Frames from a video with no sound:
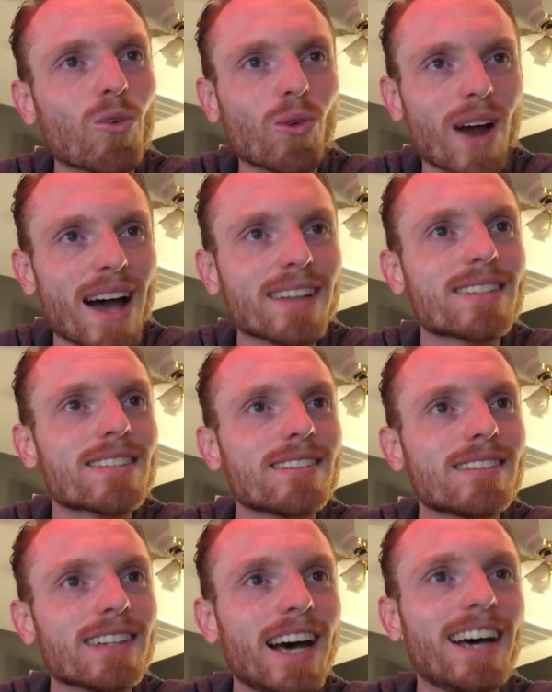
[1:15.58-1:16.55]
Rats.
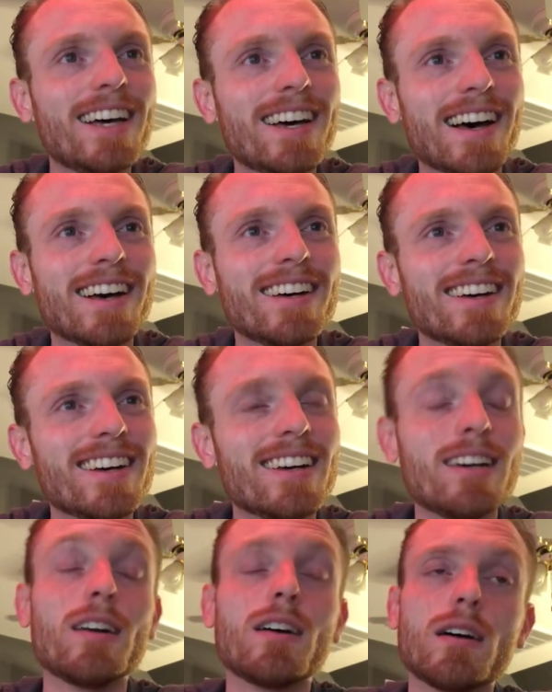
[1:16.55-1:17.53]
That
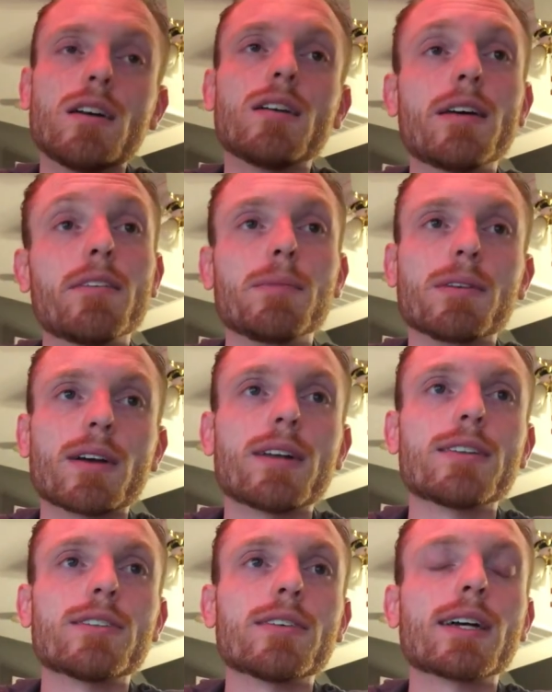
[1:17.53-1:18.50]
would mean
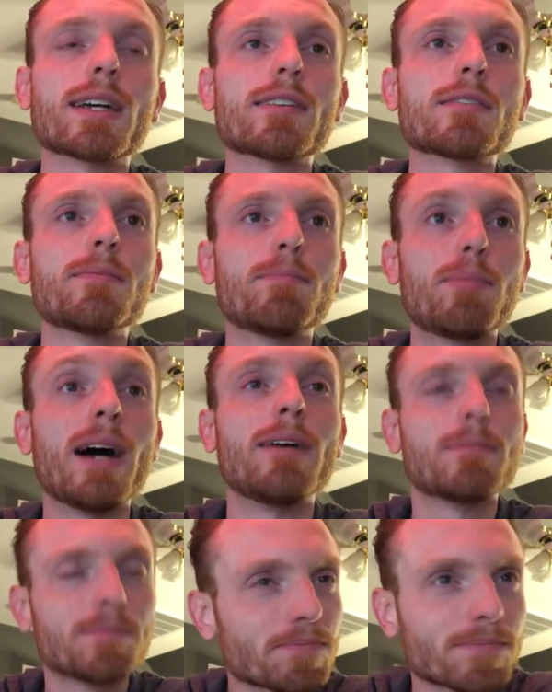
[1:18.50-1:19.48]
Ratatouille, I guess.
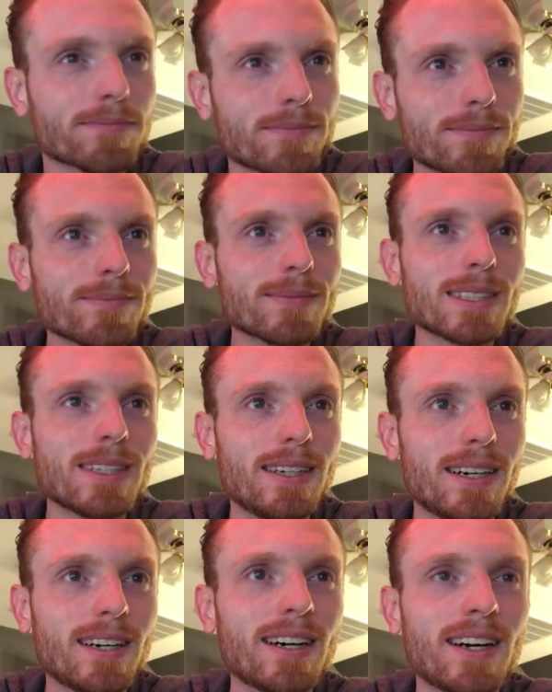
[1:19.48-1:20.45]
But,
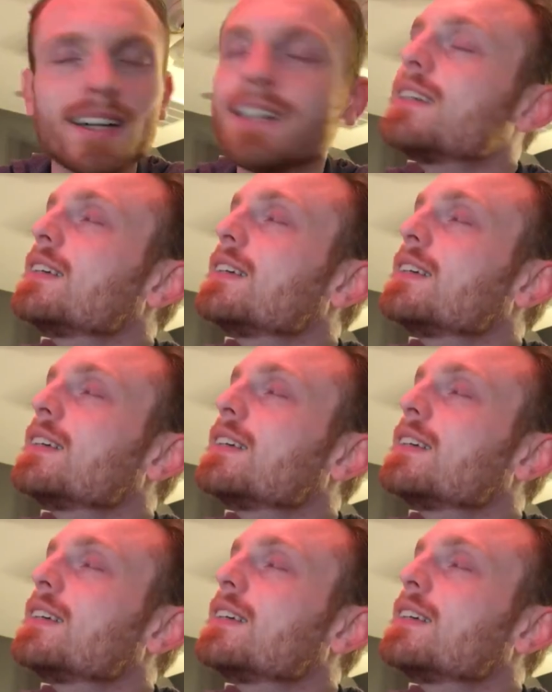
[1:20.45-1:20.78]
I'm